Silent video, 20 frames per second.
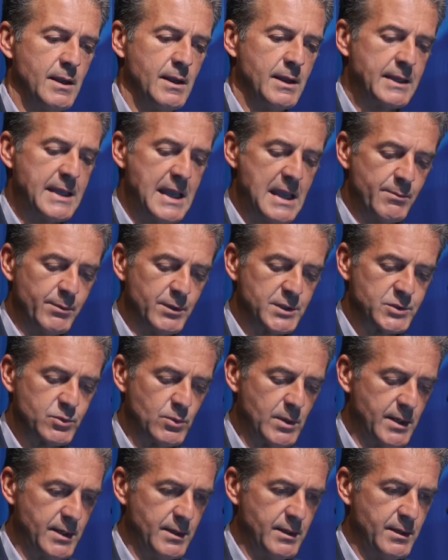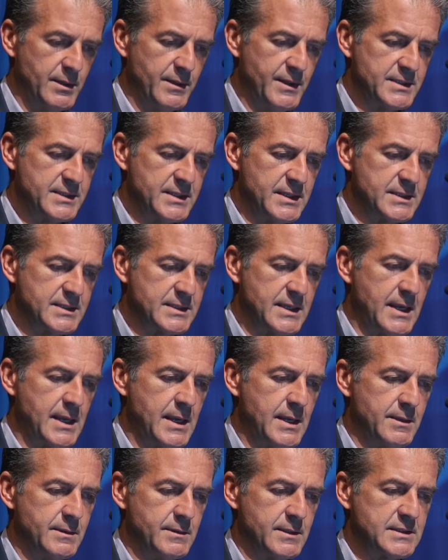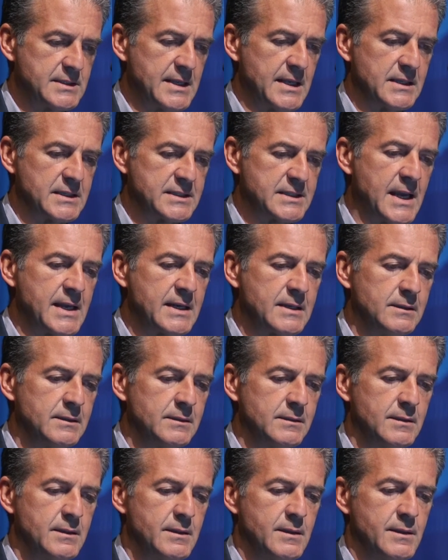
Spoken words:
Cables-1, this is the cell cycle.